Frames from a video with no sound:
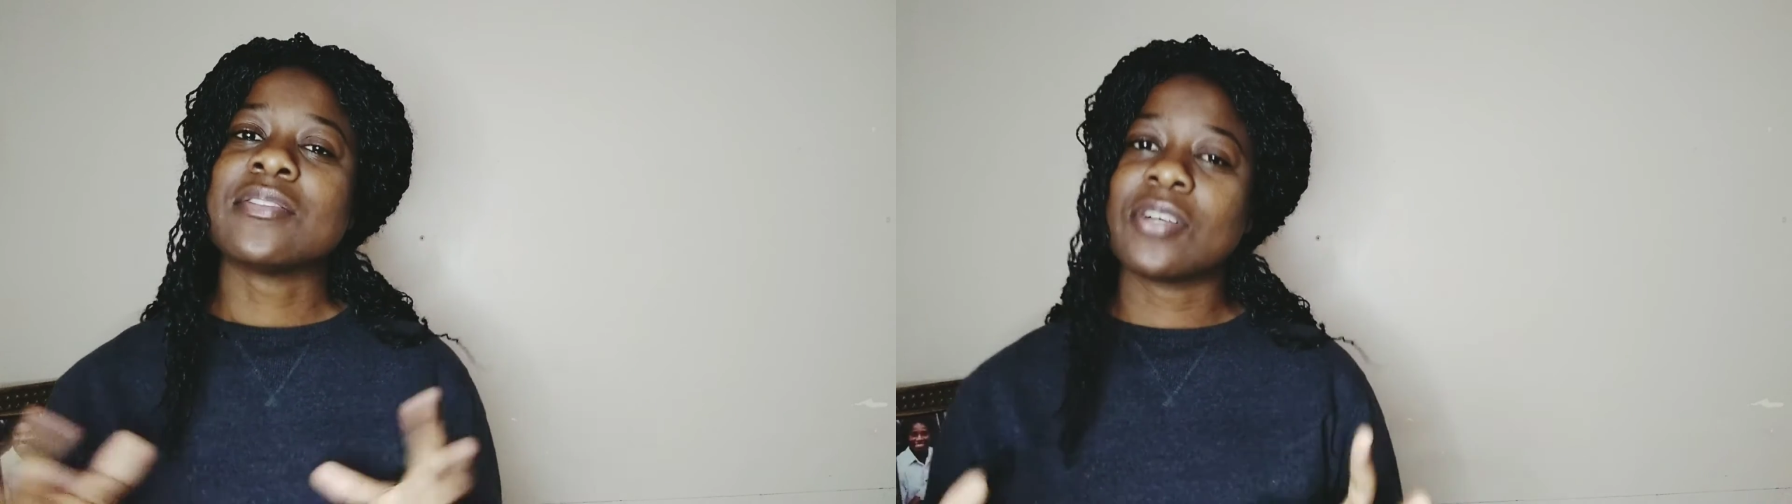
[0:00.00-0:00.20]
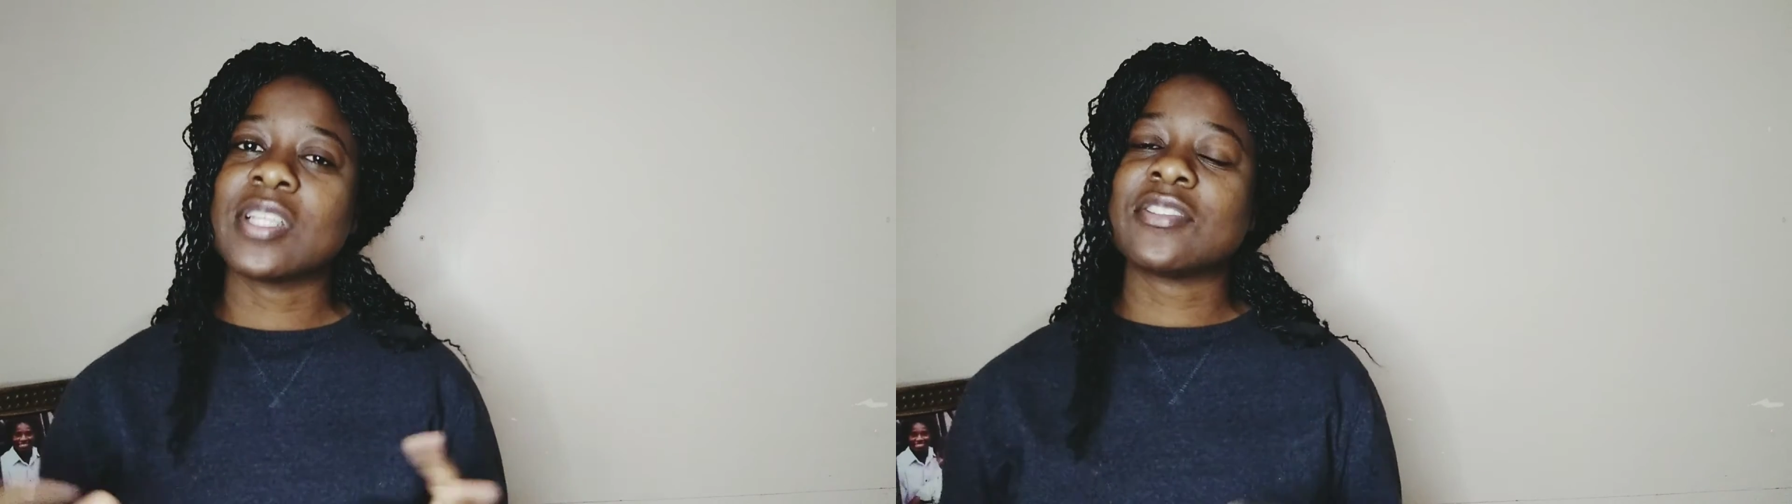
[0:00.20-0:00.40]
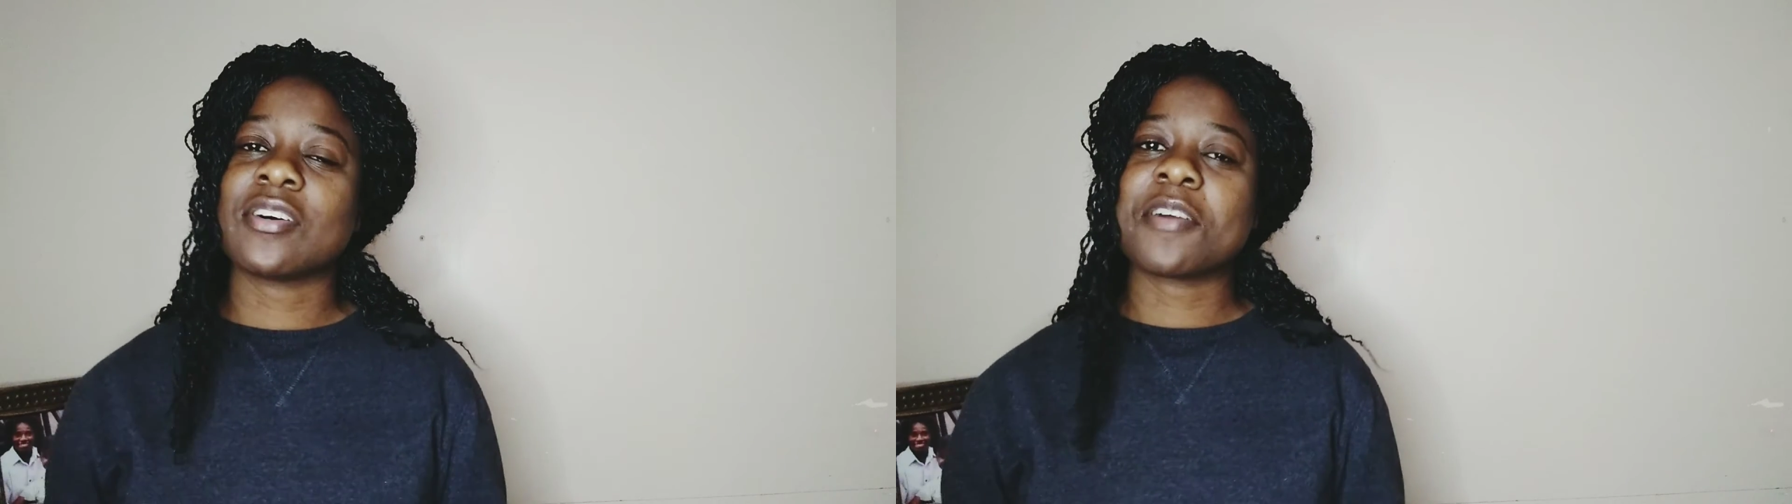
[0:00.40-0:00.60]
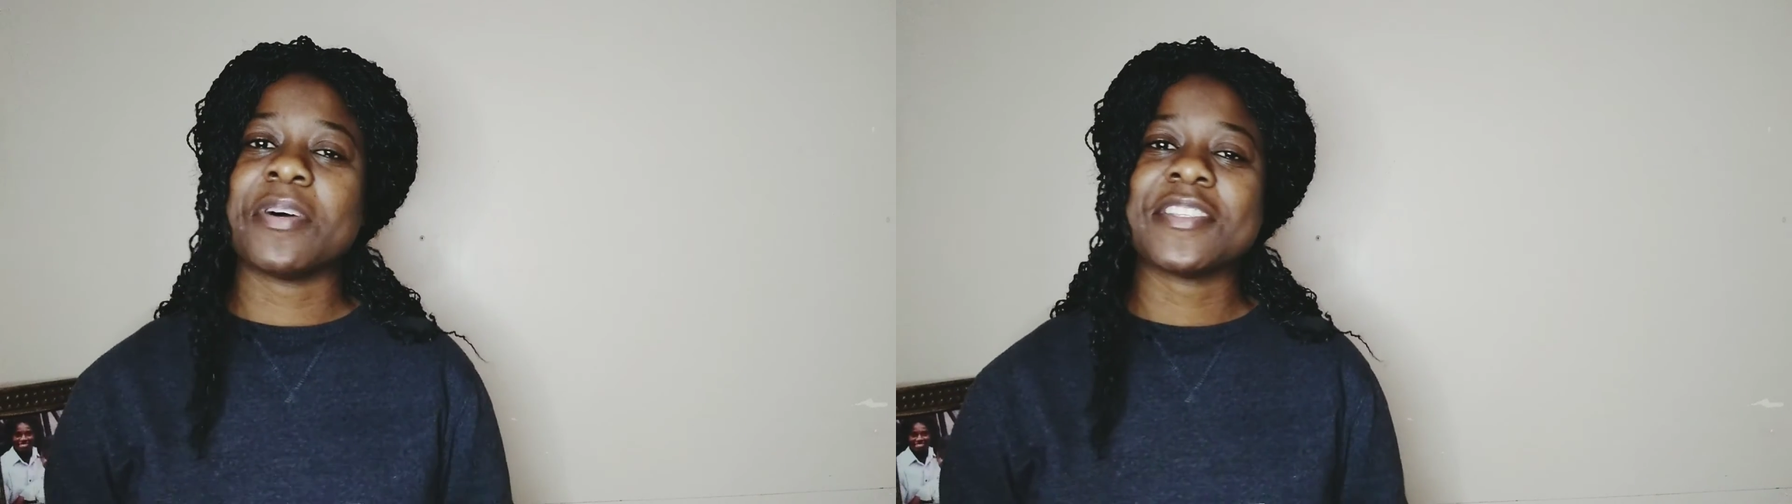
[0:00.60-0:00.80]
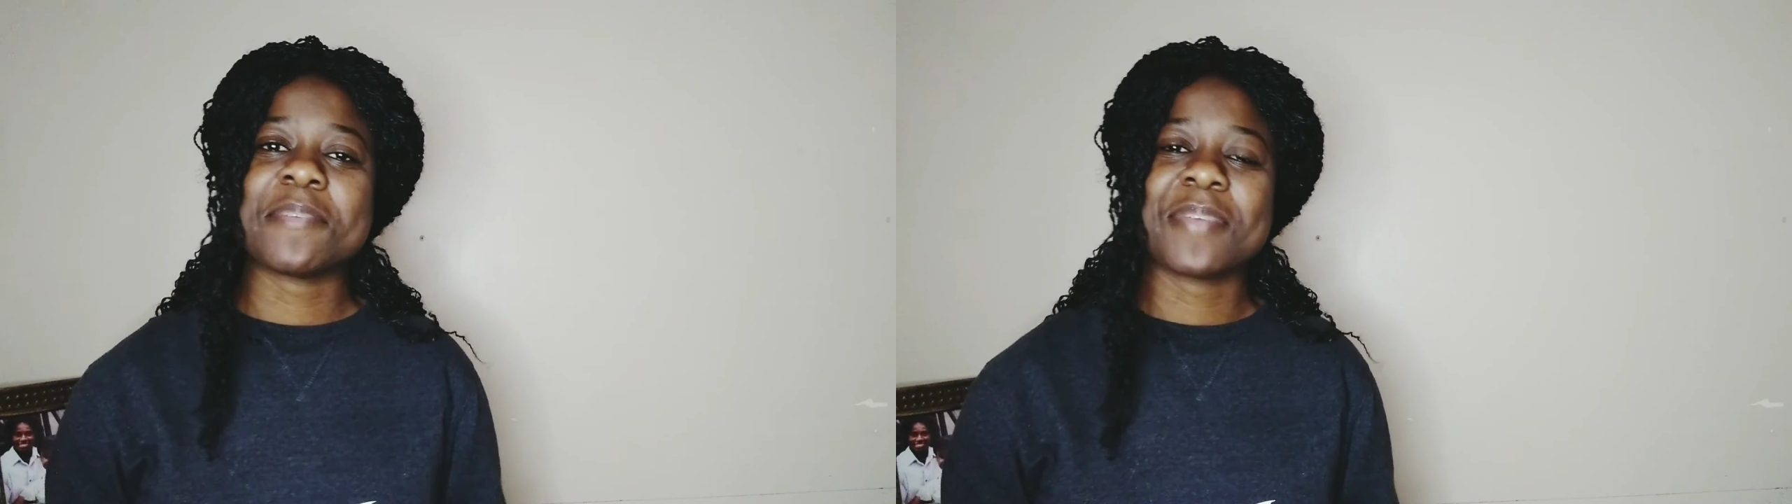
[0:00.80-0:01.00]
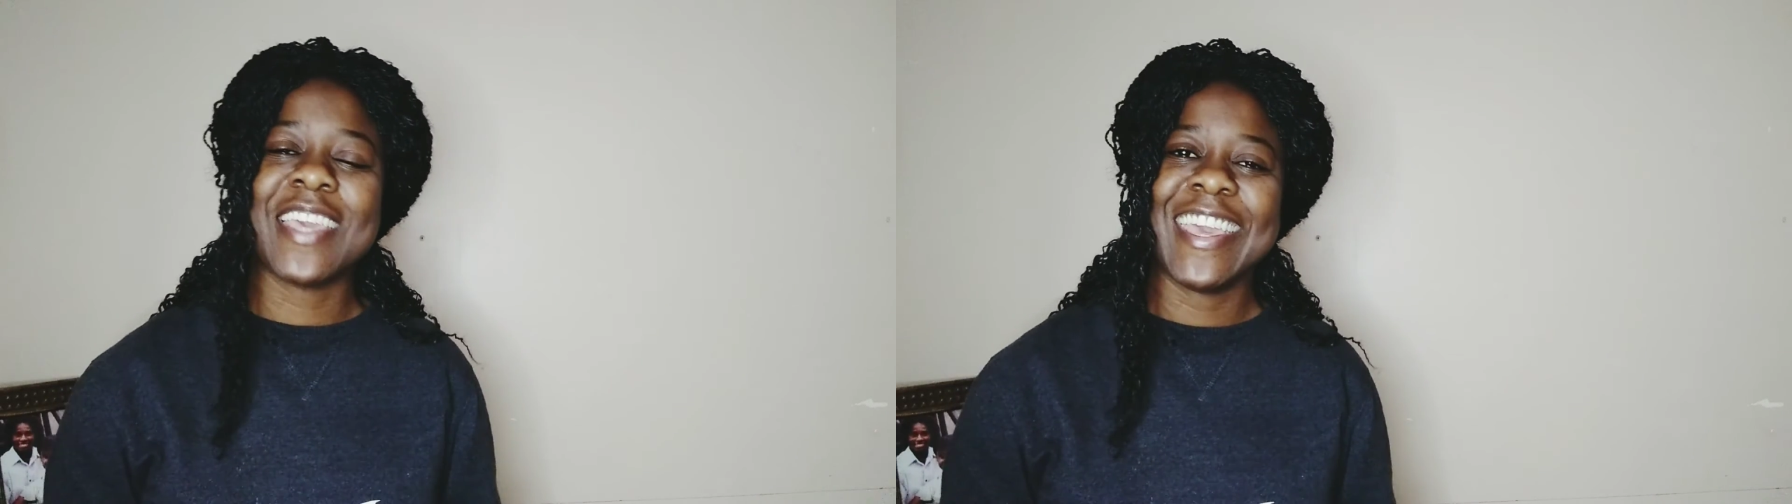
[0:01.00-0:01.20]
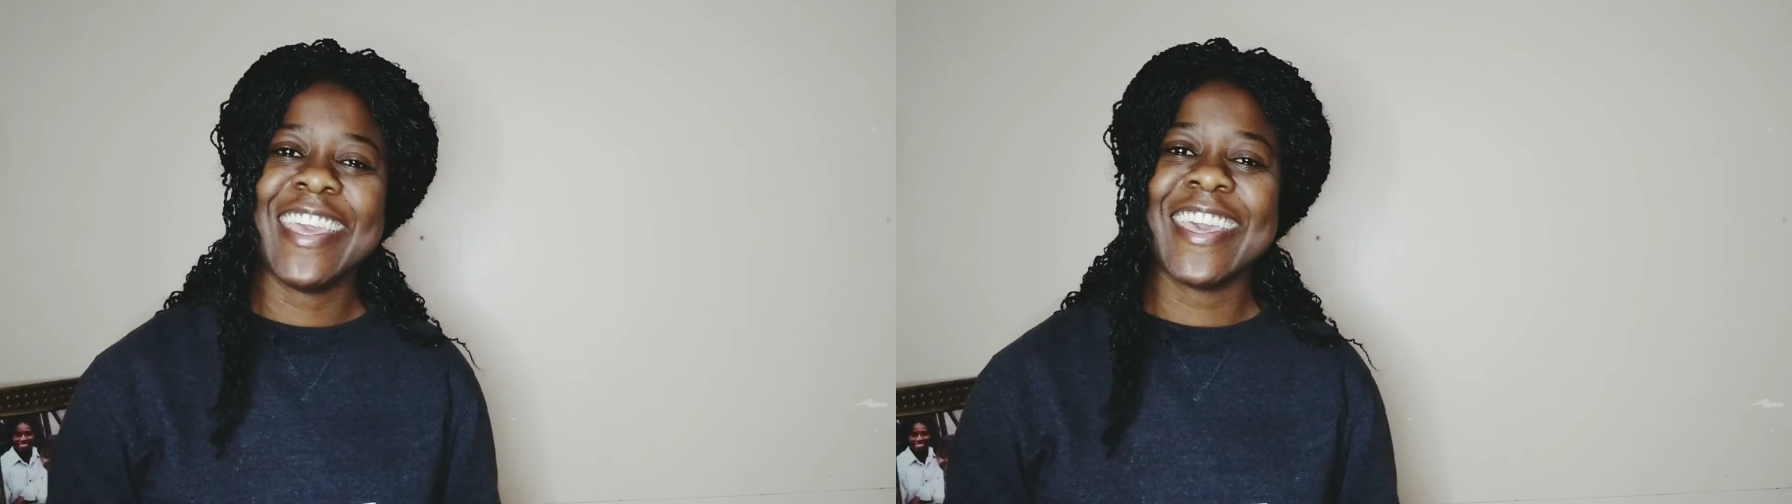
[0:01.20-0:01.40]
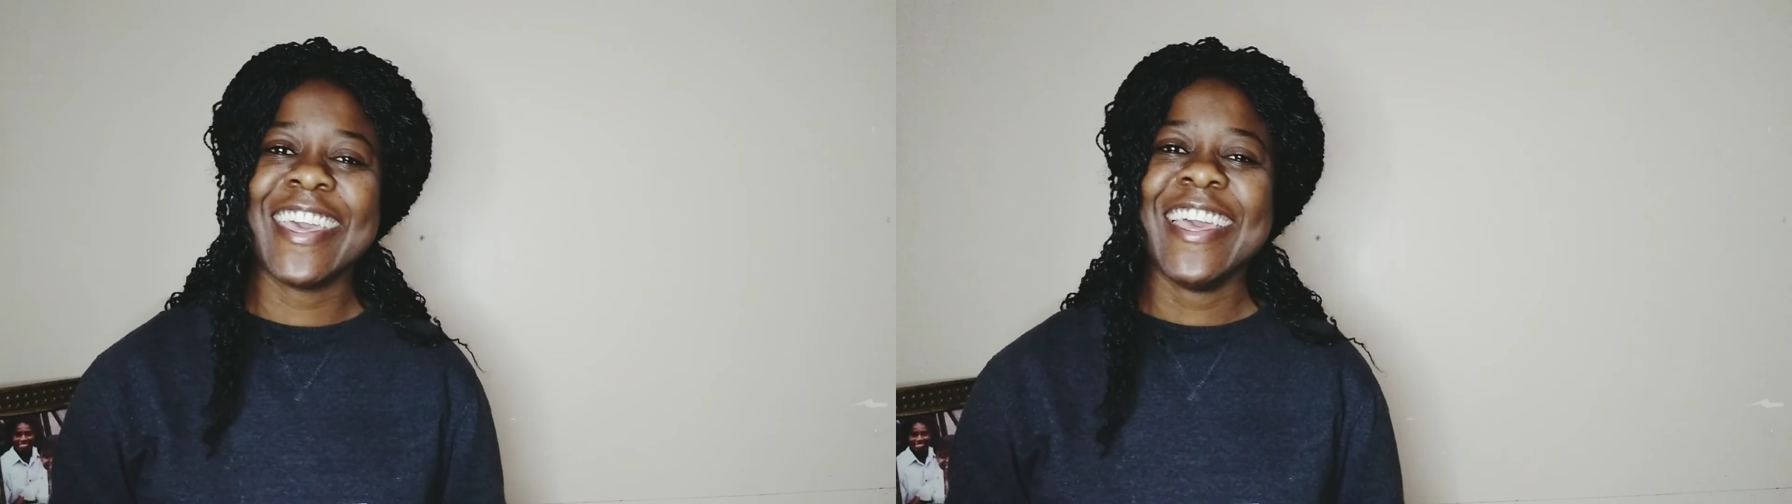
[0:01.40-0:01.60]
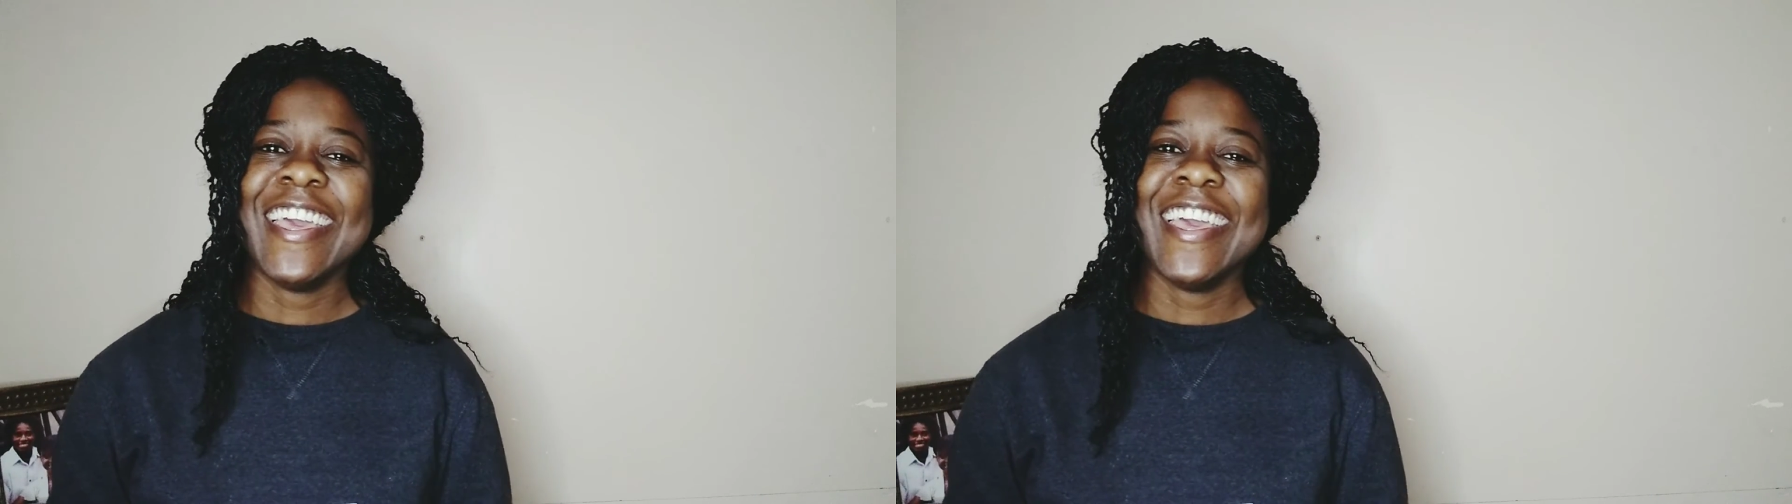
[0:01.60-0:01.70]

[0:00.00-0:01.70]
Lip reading: so let's talk about some cake.